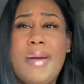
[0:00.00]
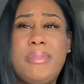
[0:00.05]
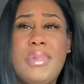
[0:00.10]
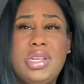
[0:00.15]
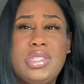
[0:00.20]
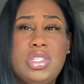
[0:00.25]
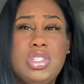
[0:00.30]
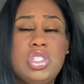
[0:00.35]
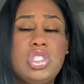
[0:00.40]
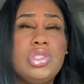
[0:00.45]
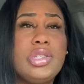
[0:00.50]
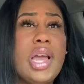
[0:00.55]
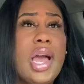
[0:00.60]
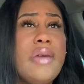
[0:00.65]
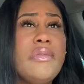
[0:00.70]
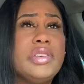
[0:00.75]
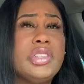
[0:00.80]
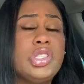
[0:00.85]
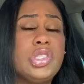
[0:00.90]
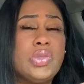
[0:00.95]
my surgery, I
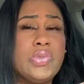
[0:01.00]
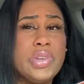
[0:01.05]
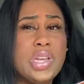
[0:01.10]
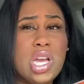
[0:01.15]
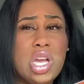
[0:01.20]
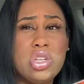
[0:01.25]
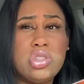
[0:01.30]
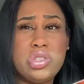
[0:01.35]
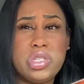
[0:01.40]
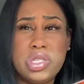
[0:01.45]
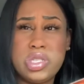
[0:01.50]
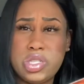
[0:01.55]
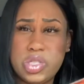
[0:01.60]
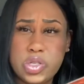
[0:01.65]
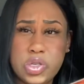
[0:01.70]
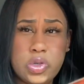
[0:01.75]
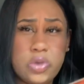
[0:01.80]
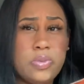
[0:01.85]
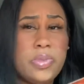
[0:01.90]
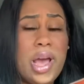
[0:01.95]
was
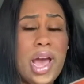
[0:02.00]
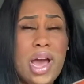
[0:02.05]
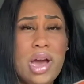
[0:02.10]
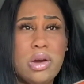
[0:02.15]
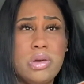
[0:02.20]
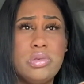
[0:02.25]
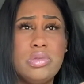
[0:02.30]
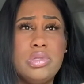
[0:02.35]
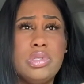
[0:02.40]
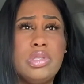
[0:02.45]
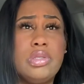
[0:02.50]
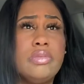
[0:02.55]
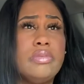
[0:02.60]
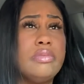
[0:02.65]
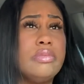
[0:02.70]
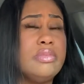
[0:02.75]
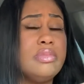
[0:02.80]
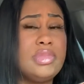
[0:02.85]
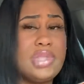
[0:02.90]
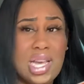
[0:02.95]
302 pounds.
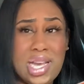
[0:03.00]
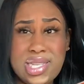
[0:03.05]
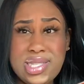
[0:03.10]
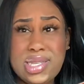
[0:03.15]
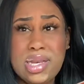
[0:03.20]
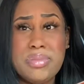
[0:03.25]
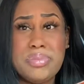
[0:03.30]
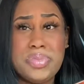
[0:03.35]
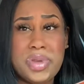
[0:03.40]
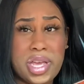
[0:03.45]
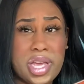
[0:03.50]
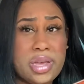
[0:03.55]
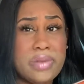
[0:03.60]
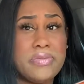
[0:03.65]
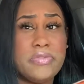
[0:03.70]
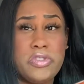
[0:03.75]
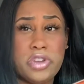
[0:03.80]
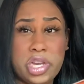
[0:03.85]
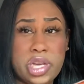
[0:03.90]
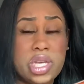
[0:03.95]
That's a big
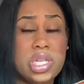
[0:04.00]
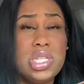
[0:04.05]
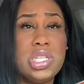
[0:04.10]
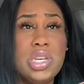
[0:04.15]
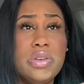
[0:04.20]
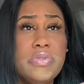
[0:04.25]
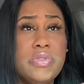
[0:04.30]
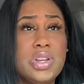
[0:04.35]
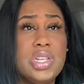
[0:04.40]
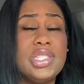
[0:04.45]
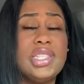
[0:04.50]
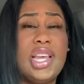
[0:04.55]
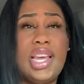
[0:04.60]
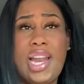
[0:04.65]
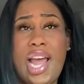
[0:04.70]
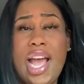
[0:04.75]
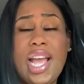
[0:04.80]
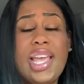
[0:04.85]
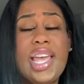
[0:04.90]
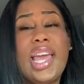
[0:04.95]
freaking difference.
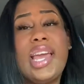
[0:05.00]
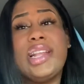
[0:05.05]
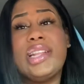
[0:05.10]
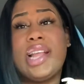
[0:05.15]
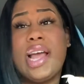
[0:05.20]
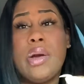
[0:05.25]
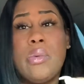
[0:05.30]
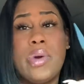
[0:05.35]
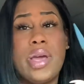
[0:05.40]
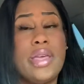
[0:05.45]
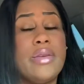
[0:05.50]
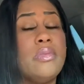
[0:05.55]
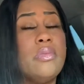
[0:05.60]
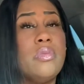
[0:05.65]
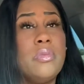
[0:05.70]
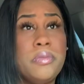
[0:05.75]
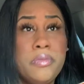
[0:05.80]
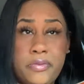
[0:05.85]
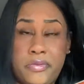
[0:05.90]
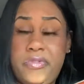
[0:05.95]
And I gained that weight
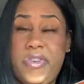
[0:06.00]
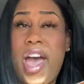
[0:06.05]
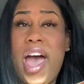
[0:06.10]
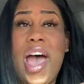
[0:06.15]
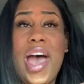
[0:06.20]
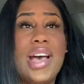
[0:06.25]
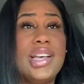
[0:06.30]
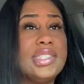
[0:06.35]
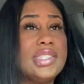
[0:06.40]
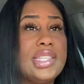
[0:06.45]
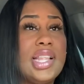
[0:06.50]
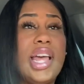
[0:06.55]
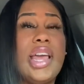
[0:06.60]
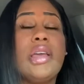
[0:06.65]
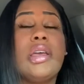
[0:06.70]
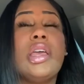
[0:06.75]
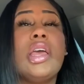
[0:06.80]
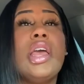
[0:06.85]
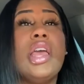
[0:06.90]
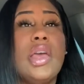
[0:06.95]
fast.
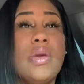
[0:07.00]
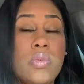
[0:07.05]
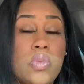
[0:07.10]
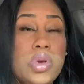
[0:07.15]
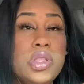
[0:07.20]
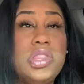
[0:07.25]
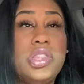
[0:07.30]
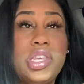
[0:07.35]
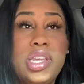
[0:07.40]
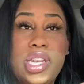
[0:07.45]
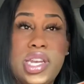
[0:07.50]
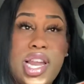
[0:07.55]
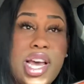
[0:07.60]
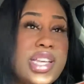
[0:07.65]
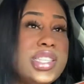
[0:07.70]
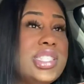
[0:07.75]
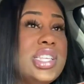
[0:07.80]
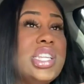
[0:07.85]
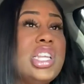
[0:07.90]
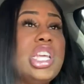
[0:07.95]
Like, within
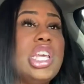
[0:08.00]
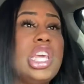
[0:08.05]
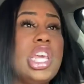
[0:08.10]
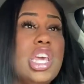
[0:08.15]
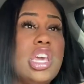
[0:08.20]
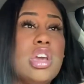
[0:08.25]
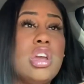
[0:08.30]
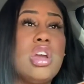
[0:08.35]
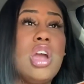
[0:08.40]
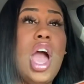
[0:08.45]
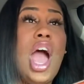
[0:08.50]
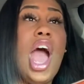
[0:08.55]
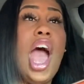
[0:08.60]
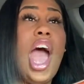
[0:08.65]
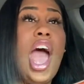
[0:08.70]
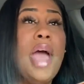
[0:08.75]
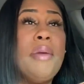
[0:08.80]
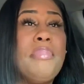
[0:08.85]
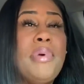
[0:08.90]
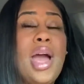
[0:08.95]
less than a year, I
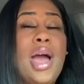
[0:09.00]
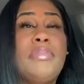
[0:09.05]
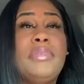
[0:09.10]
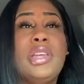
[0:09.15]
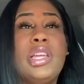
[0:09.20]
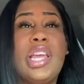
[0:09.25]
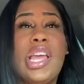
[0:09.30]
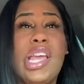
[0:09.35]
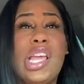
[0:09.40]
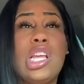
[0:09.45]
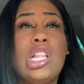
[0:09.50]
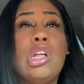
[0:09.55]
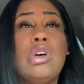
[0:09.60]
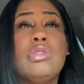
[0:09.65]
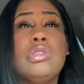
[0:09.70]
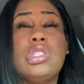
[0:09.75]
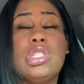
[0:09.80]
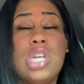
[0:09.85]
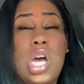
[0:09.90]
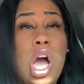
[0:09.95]
had probably gained
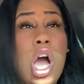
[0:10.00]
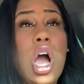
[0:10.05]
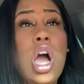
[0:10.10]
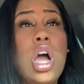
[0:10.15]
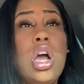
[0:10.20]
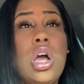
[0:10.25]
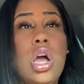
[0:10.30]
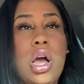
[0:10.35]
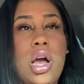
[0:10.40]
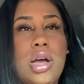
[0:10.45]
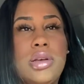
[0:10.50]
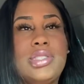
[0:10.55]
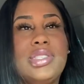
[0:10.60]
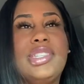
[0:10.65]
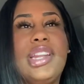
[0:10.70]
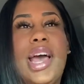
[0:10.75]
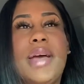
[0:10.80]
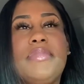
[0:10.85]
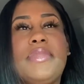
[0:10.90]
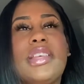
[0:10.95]
close to
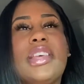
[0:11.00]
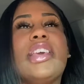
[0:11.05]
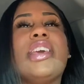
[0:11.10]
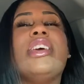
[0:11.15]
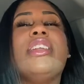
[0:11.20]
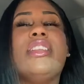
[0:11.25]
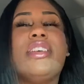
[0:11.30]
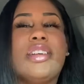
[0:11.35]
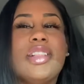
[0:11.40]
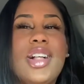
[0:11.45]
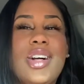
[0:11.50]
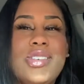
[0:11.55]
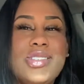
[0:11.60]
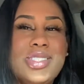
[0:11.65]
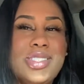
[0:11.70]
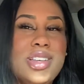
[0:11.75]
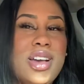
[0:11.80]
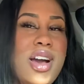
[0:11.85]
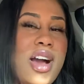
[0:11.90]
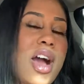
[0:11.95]

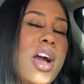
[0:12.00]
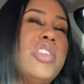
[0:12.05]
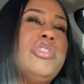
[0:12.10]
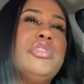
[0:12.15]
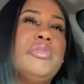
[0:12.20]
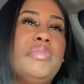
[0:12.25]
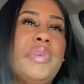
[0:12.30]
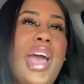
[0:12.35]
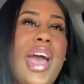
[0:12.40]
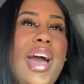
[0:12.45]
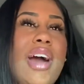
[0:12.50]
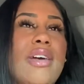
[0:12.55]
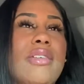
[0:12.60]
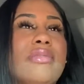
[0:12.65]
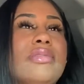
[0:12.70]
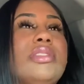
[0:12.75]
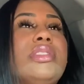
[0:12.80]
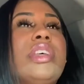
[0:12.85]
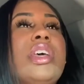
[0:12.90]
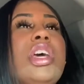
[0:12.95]
100
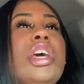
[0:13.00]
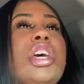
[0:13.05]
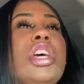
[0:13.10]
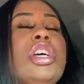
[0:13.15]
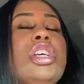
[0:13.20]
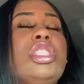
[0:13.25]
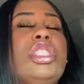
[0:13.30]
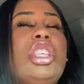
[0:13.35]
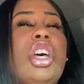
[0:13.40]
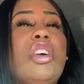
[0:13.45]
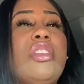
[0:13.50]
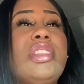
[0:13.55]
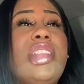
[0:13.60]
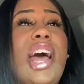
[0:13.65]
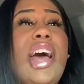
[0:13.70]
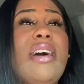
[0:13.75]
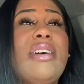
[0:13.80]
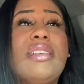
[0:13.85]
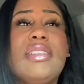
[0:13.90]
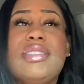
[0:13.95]
pounds. So
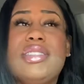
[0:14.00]
that